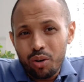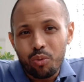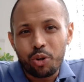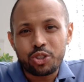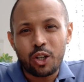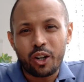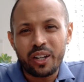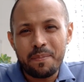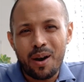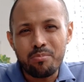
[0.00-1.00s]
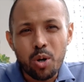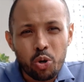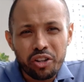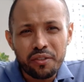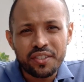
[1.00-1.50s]
we were talking about
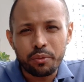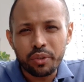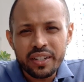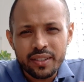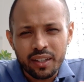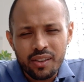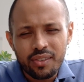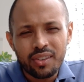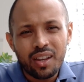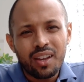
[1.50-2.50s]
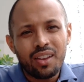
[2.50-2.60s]
motives and reasons.